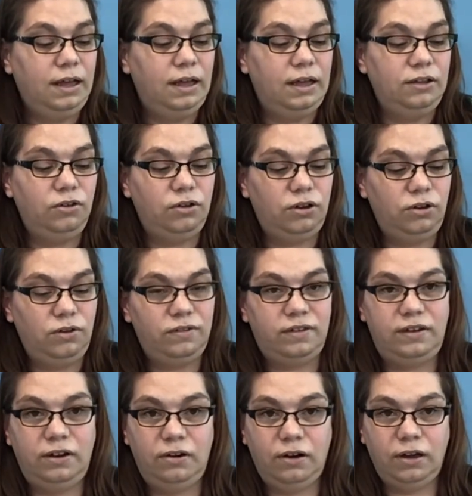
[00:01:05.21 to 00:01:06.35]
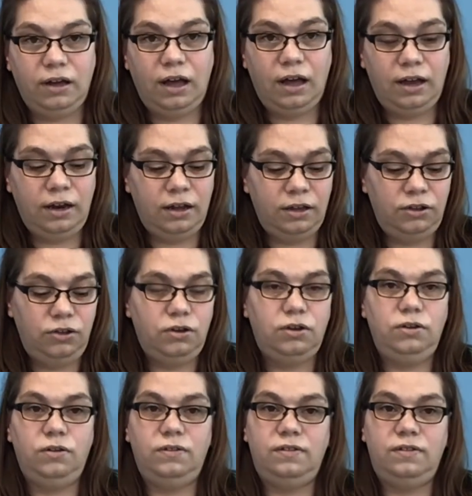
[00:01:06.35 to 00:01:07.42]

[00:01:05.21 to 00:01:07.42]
You can use a terracotta, you can use